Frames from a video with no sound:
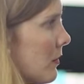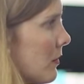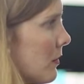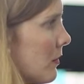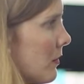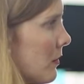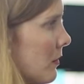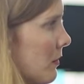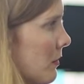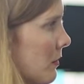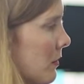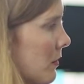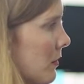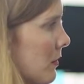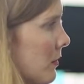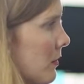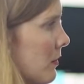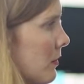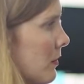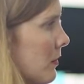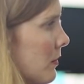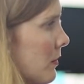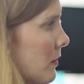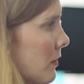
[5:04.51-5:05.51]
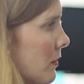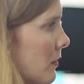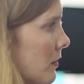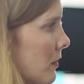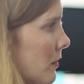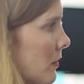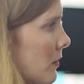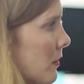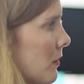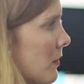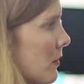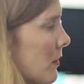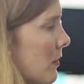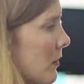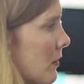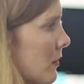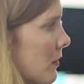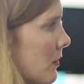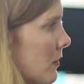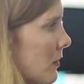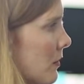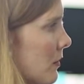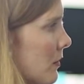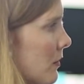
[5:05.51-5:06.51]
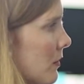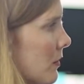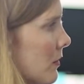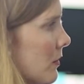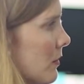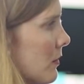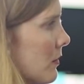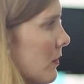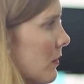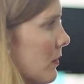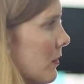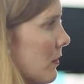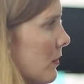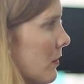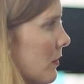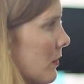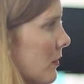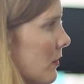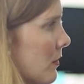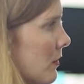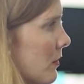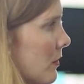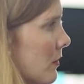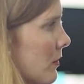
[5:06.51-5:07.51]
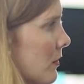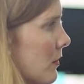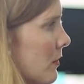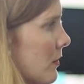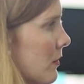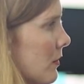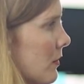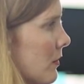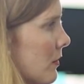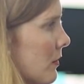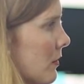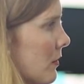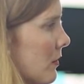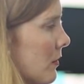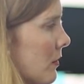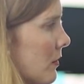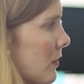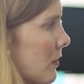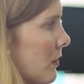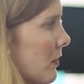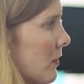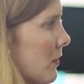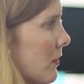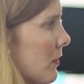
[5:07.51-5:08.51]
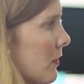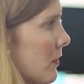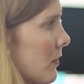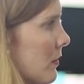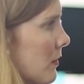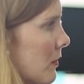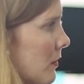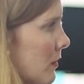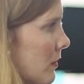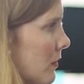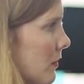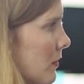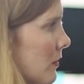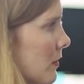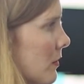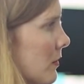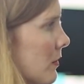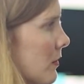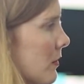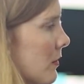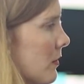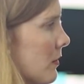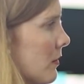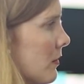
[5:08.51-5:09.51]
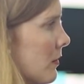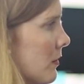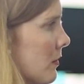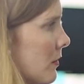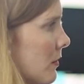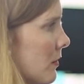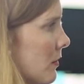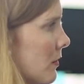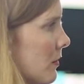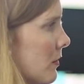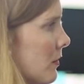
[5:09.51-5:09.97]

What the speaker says: No words are spoken by the person on screen.